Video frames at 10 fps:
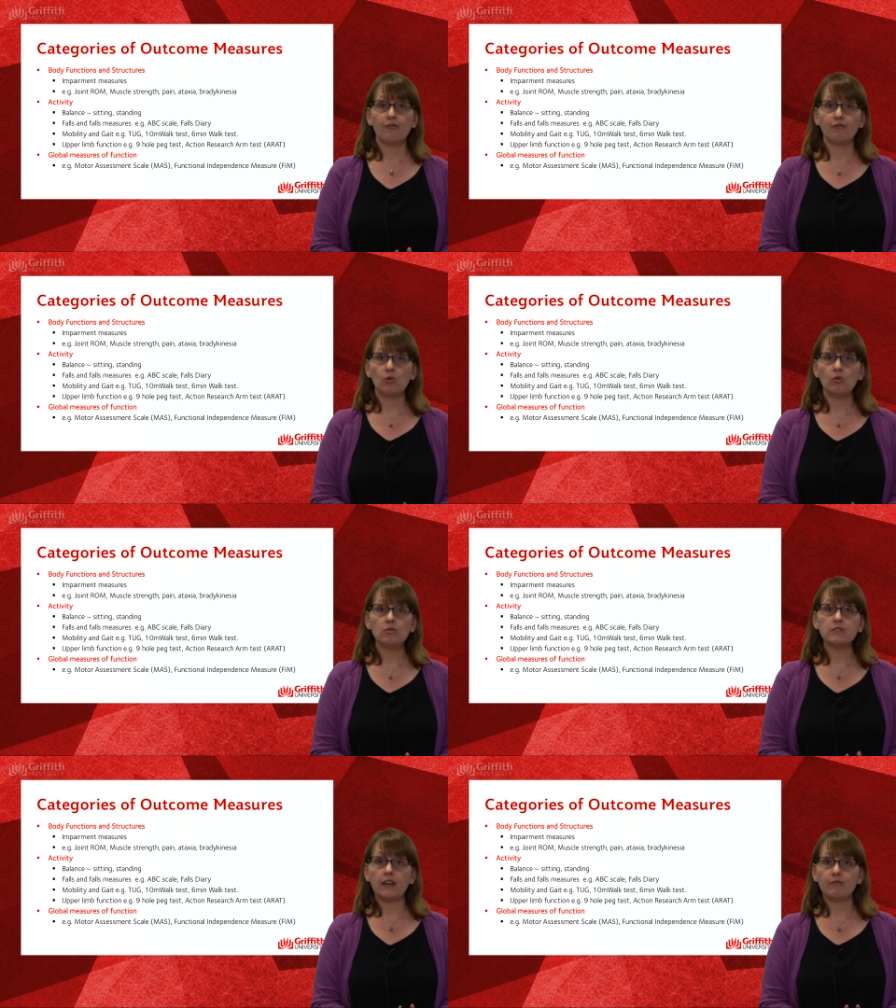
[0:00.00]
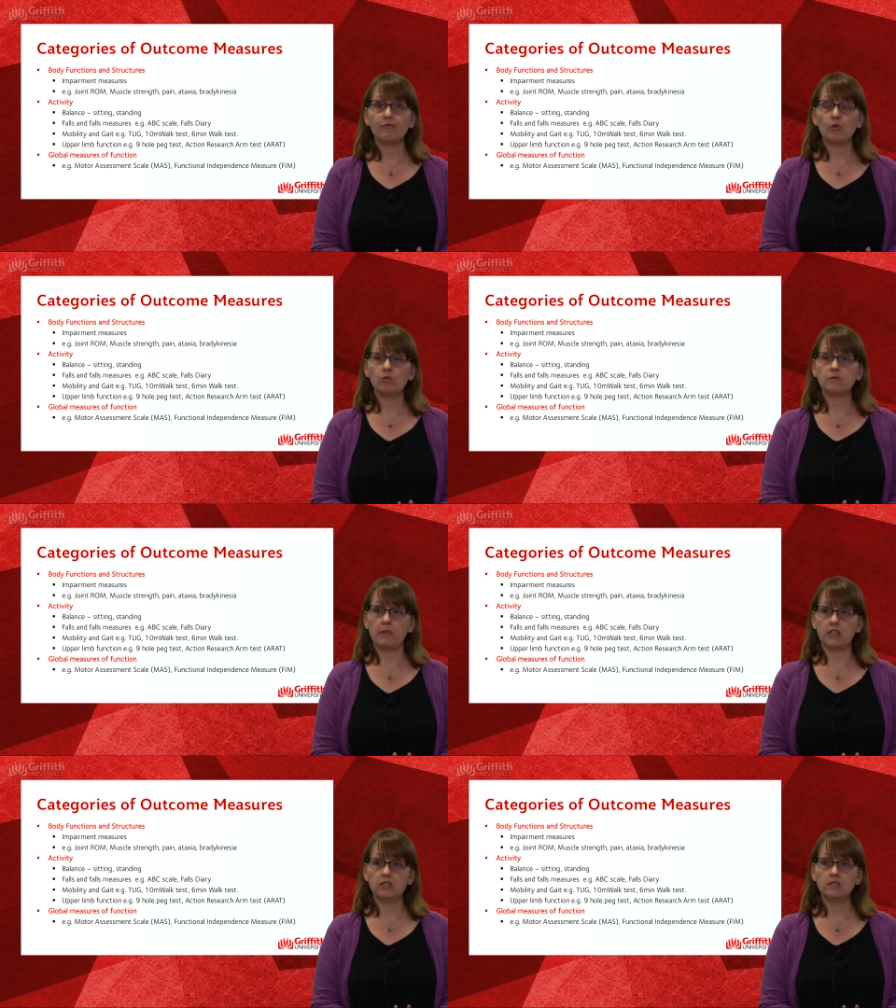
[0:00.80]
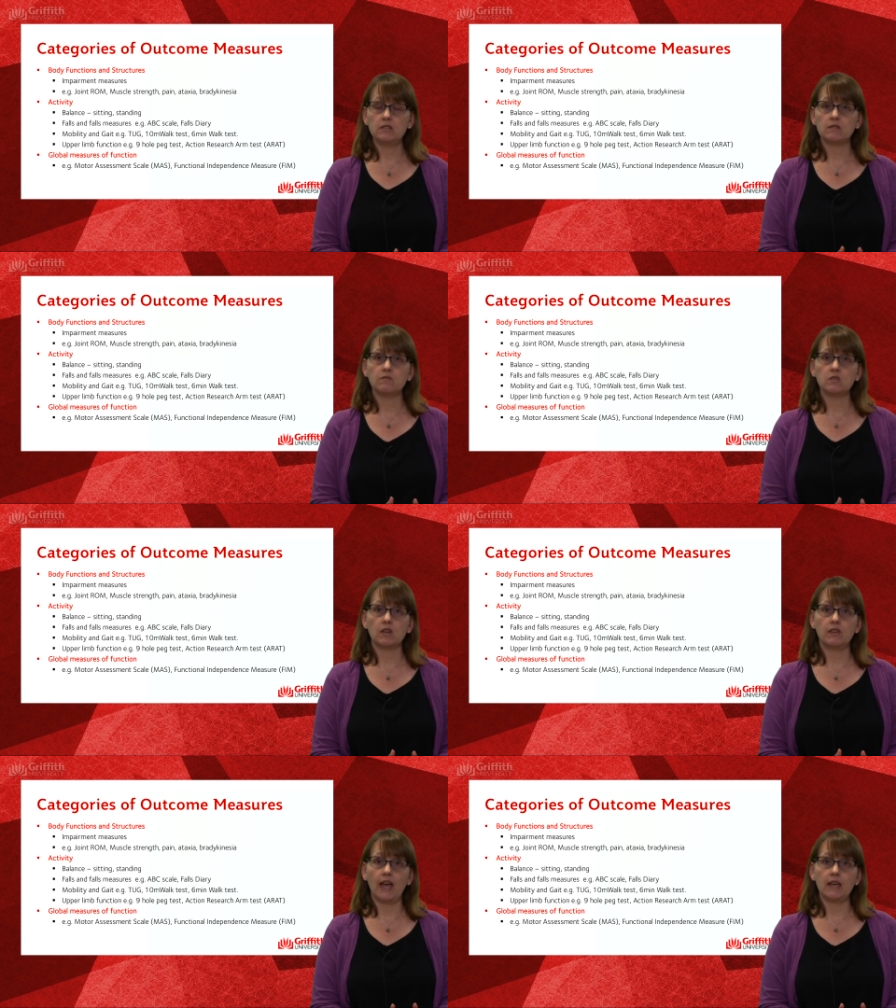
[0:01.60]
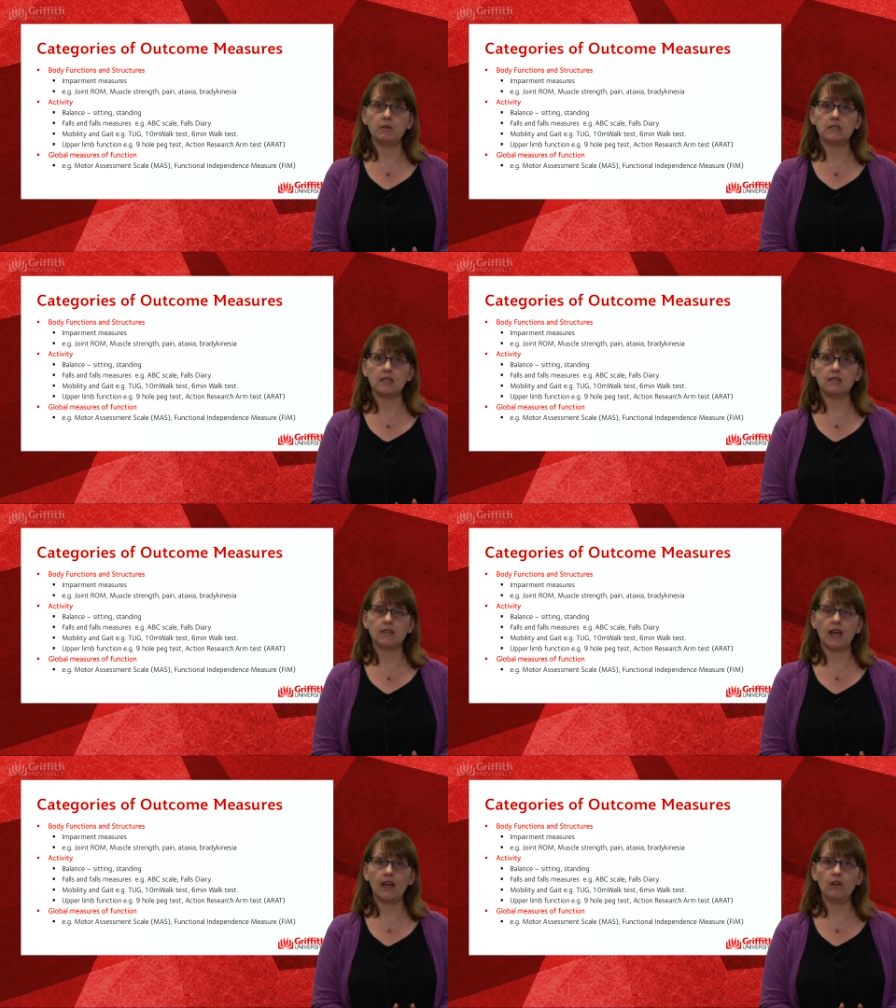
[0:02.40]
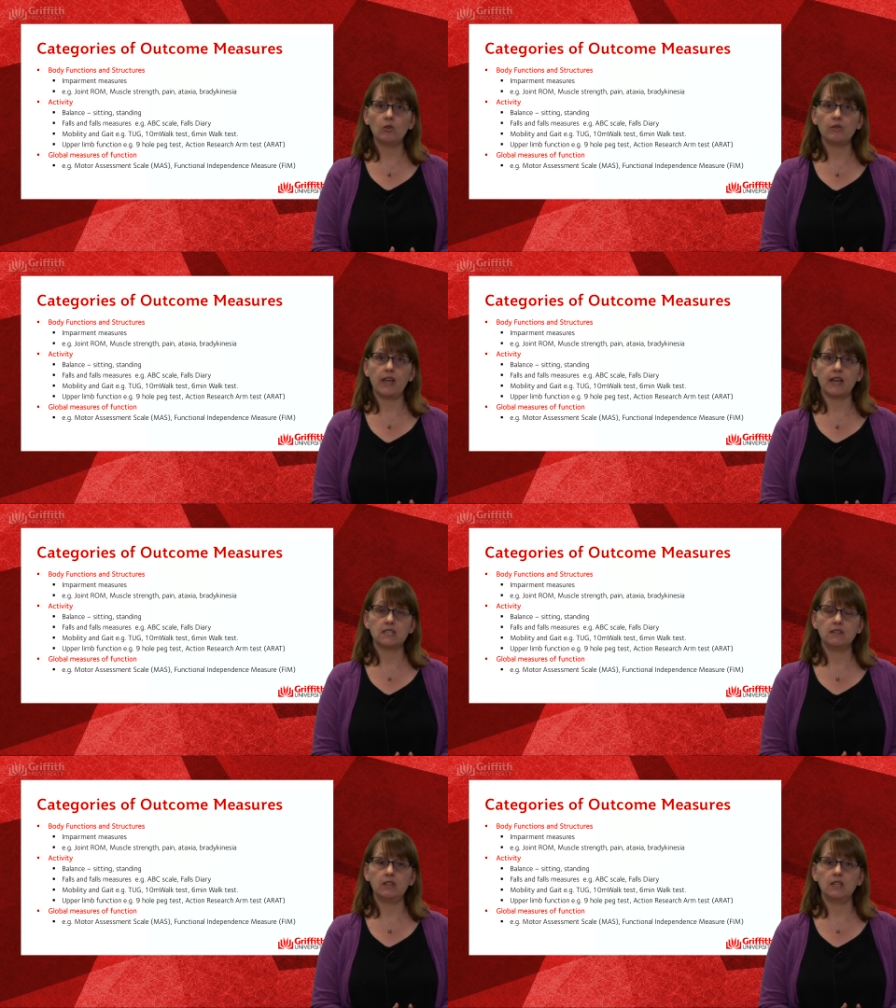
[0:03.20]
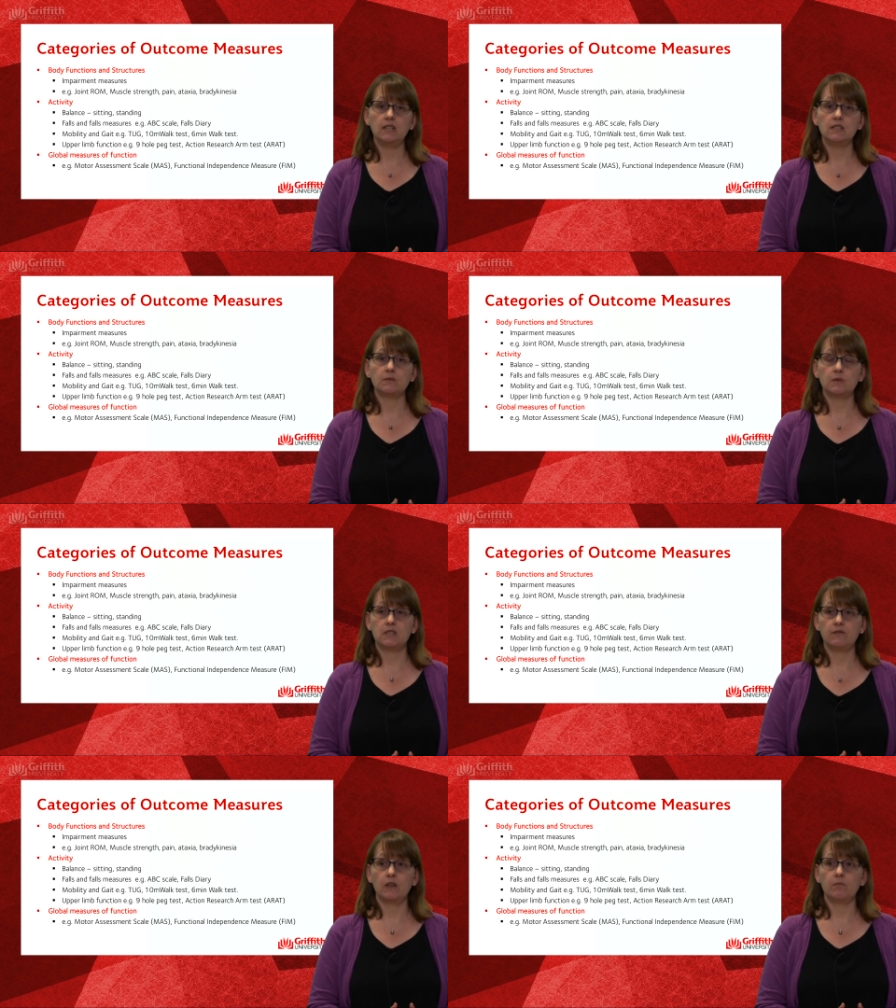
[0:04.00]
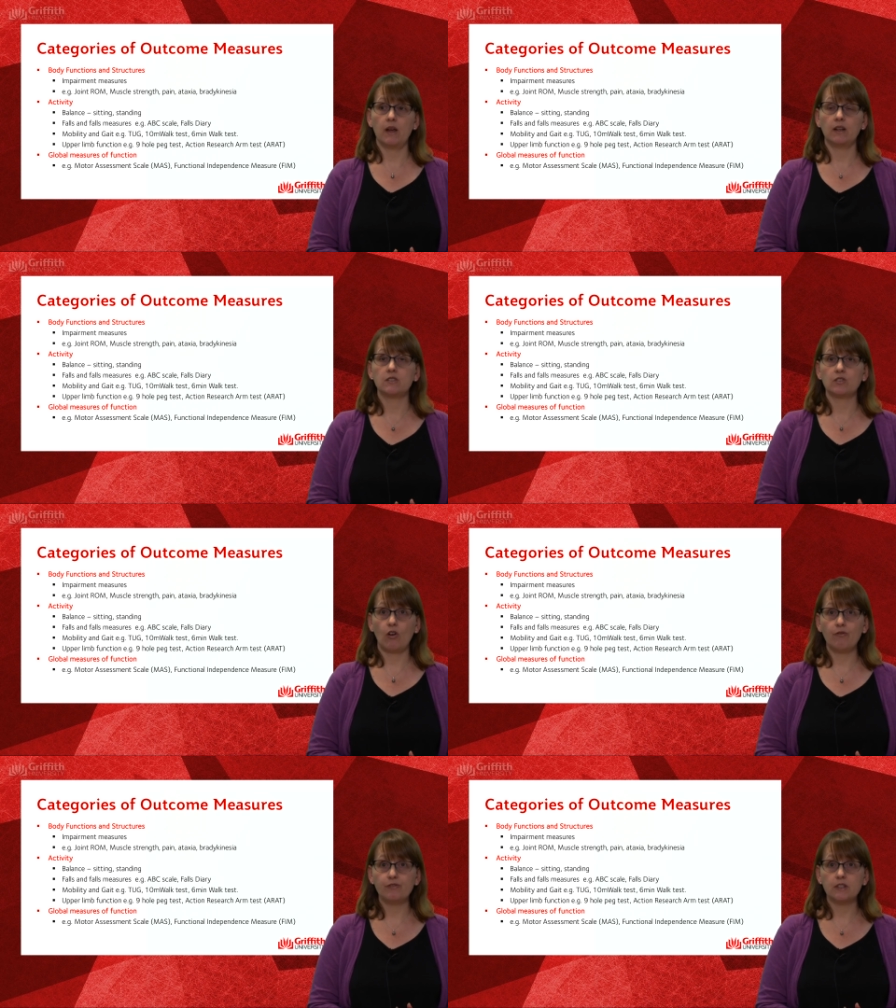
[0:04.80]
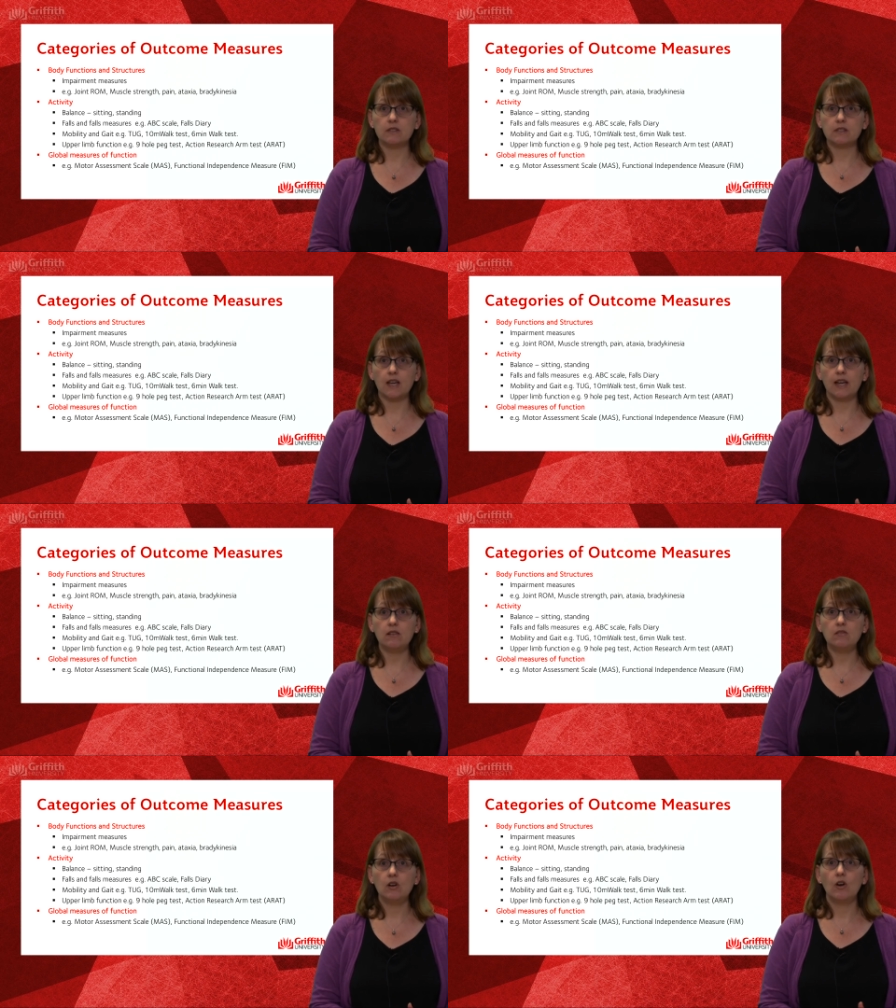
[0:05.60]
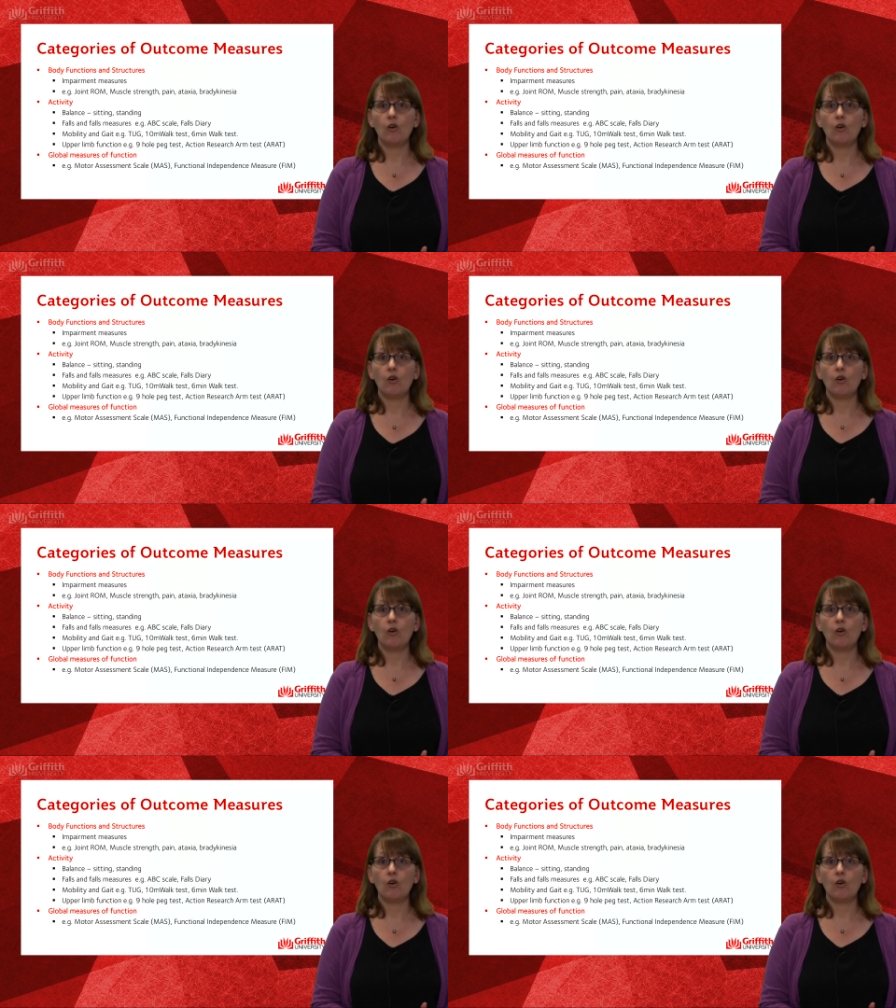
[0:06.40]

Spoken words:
falls and falls measures, so the ABC scale or the activity specific balance confidence scale